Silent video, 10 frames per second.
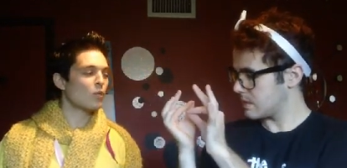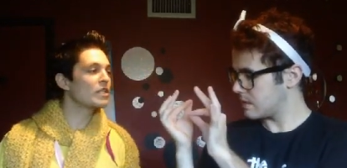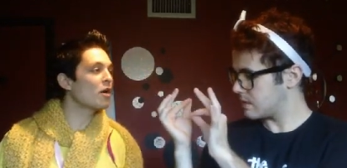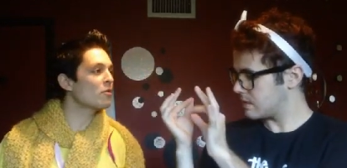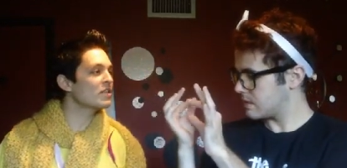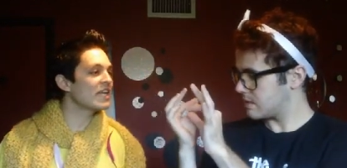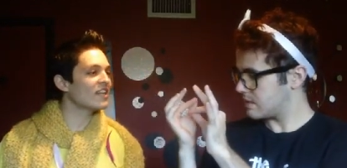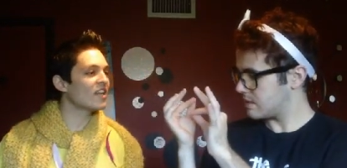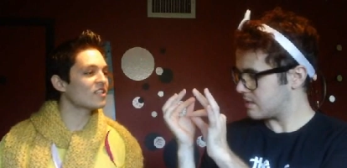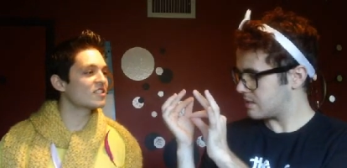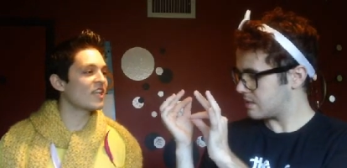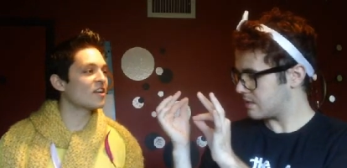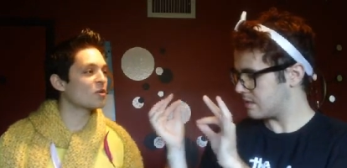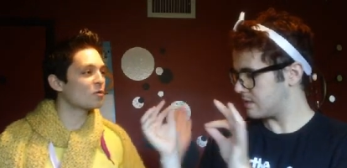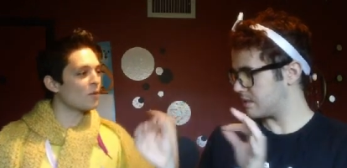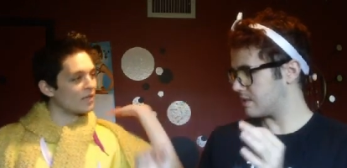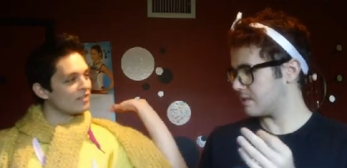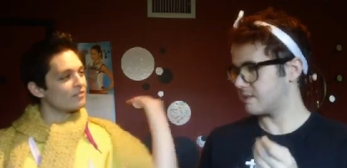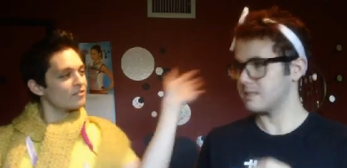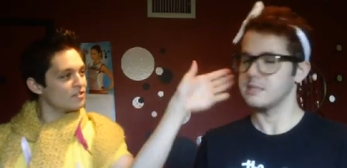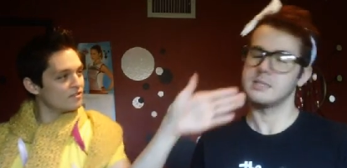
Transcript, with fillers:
Speaker 1: We don't need another scandal, Roman.